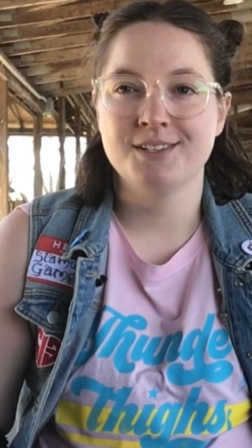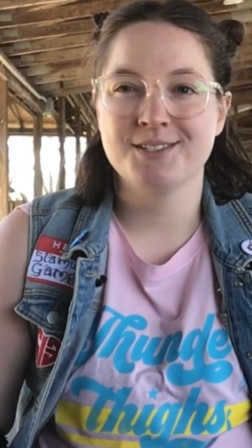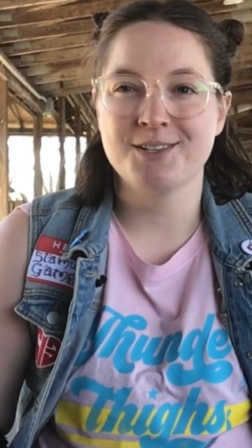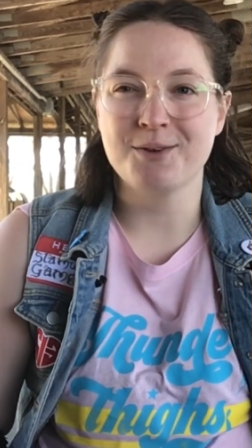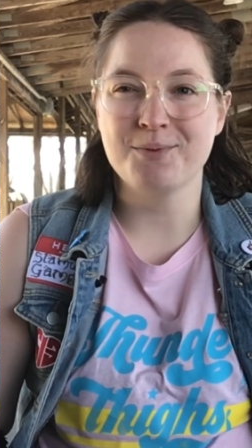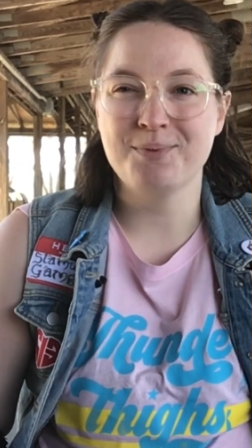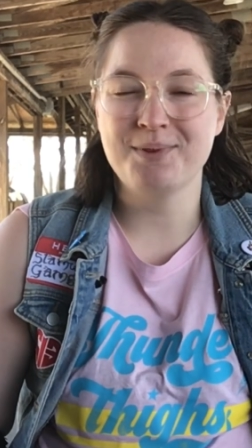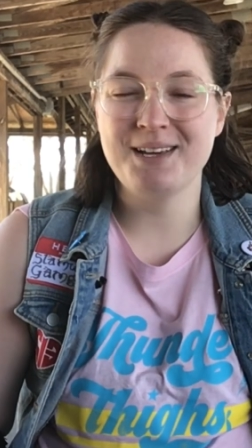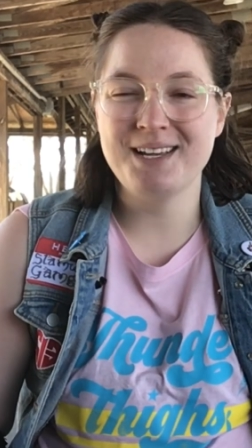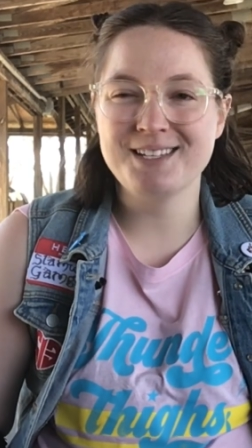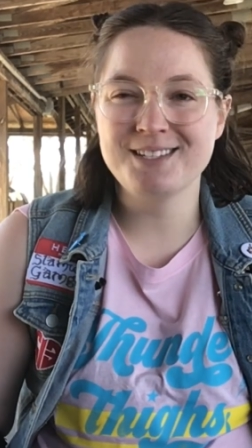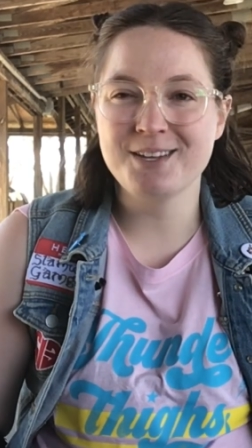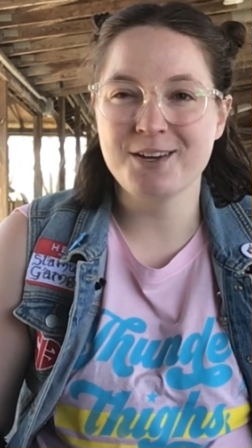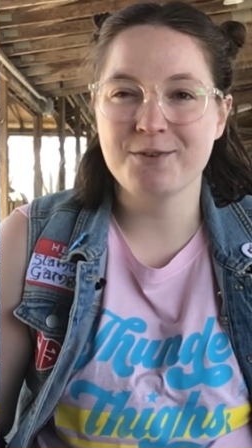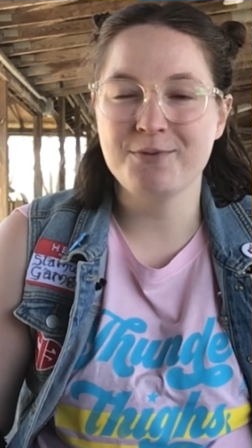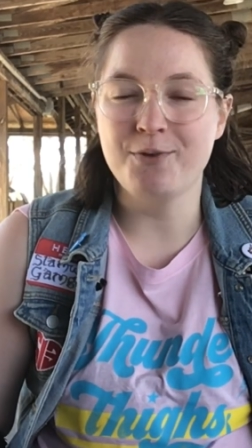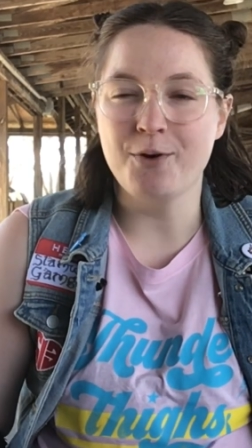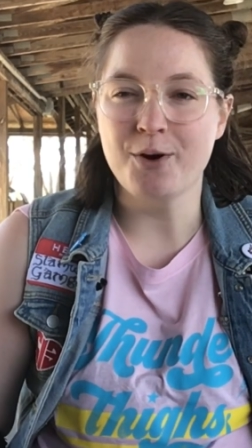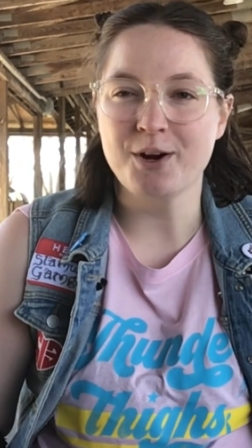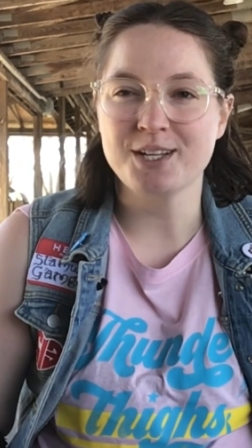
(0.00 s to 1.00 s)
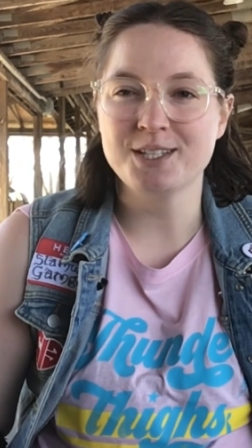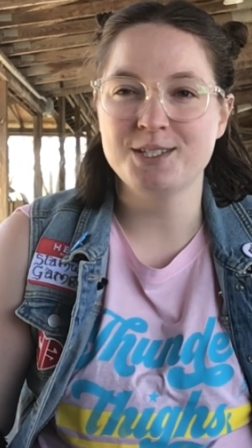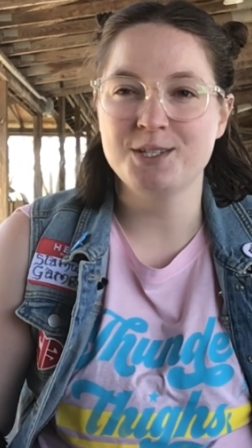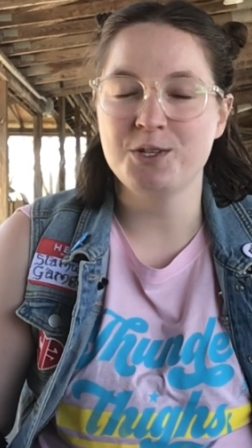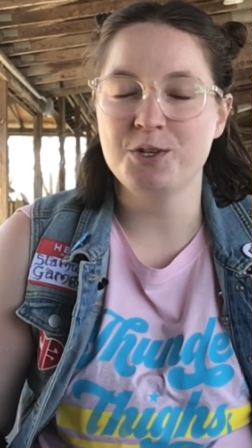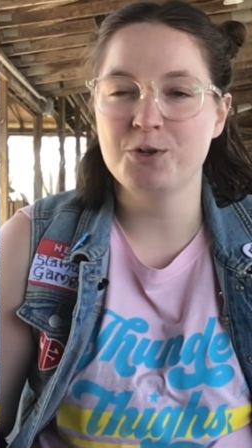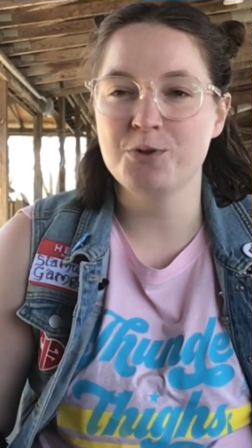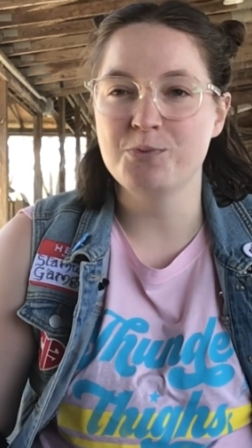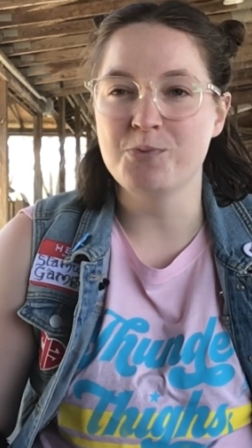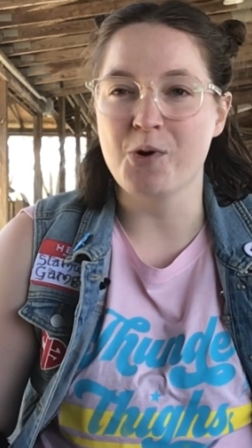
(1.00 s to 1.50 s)
So please look forward
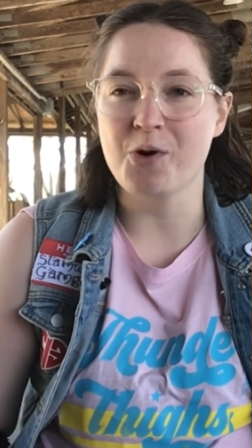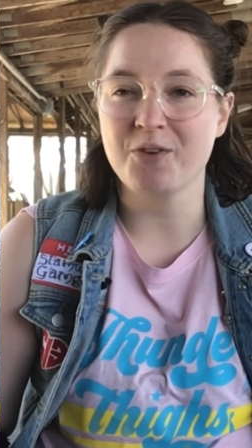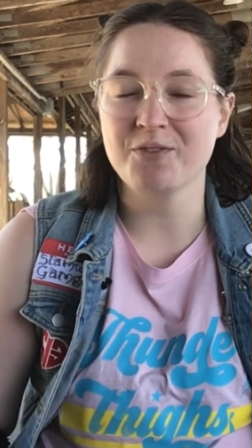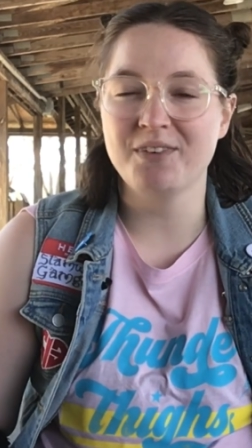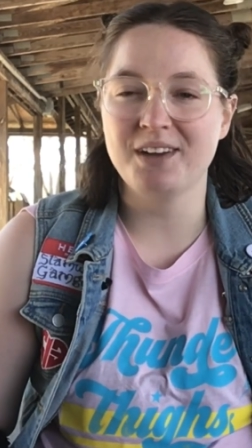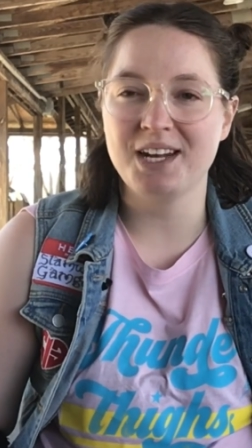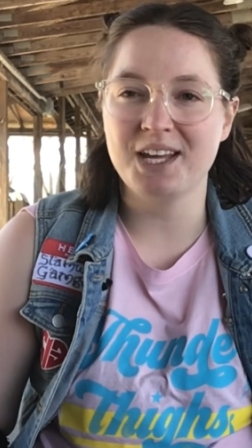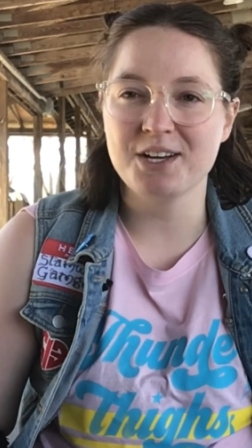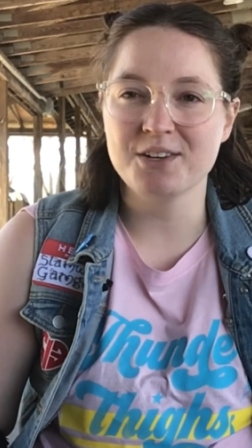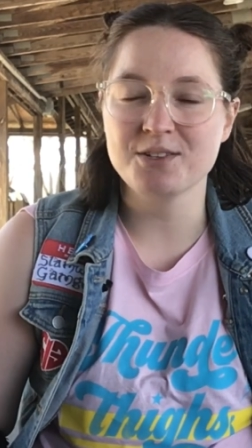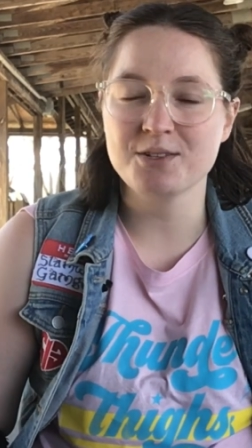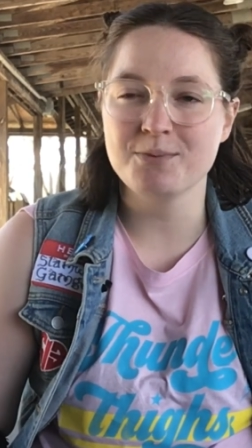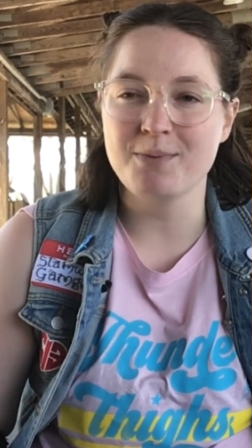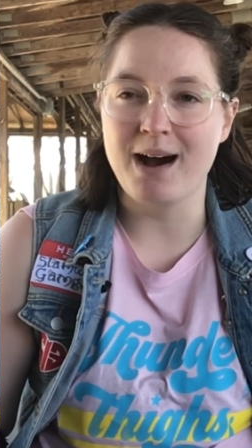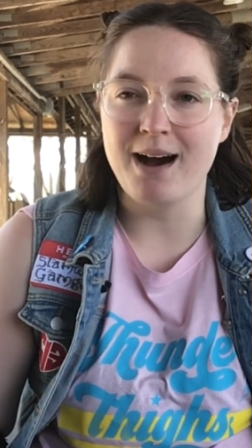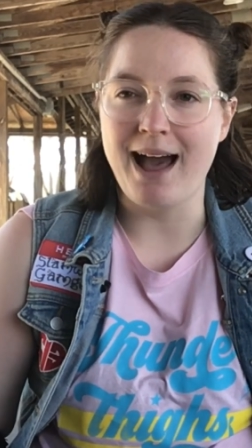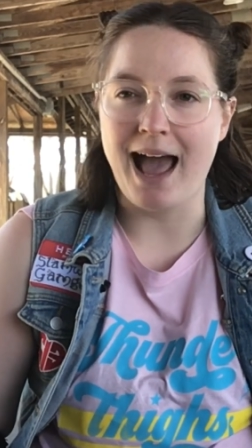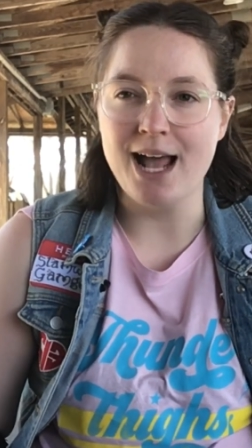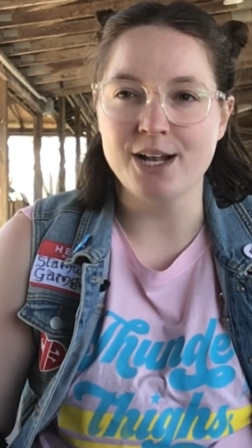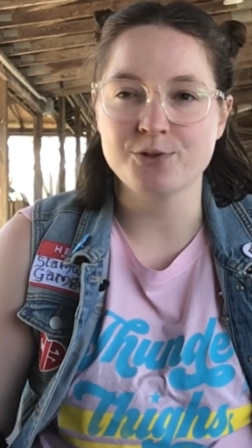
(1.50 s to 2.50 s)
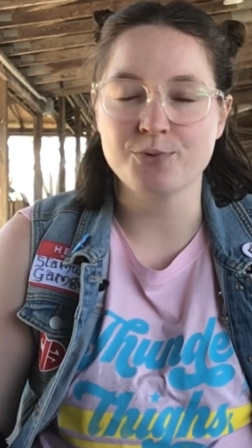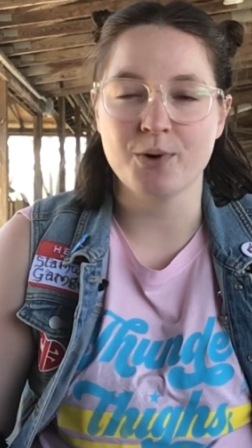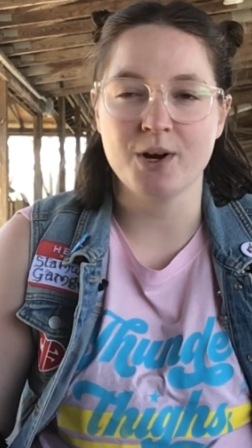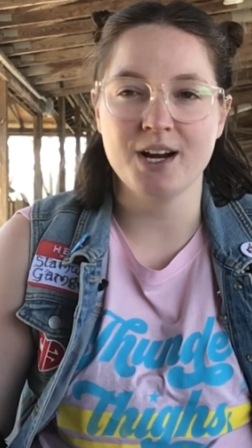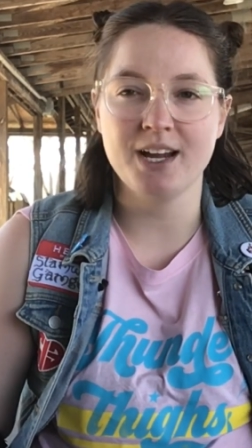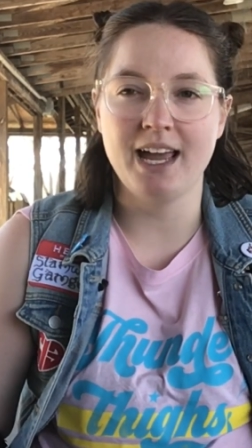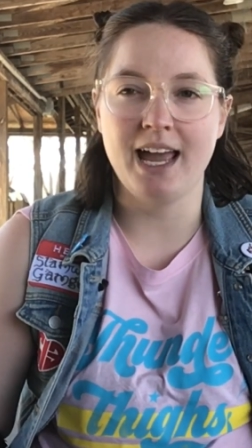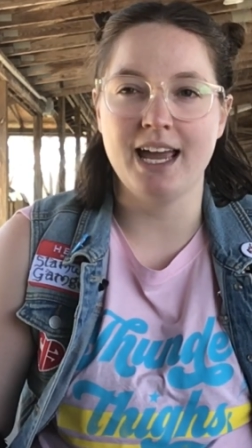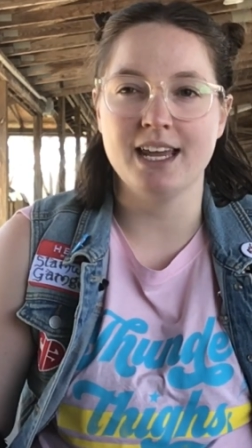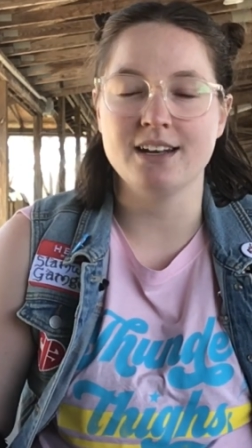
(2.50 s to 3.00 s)
to more videos about edge
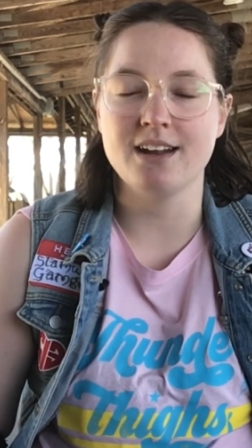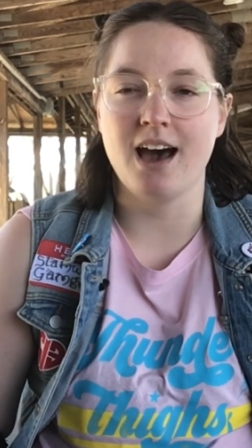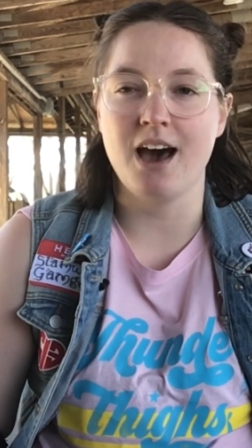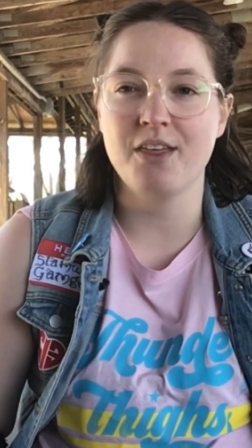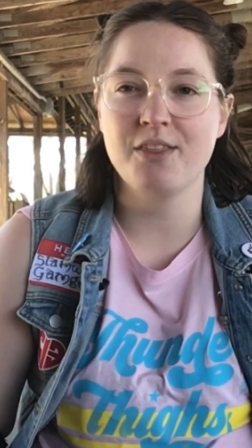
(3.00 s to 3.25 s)
work and